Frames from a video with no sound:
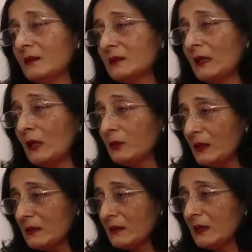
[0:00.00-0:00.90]

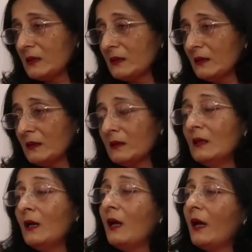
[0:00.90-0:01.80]
Southeast Asia,
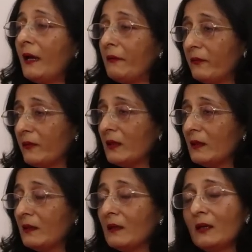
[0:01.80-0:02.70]

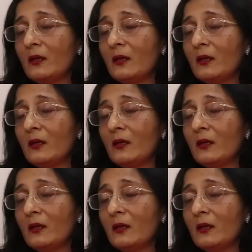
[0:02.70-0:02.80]
Africa.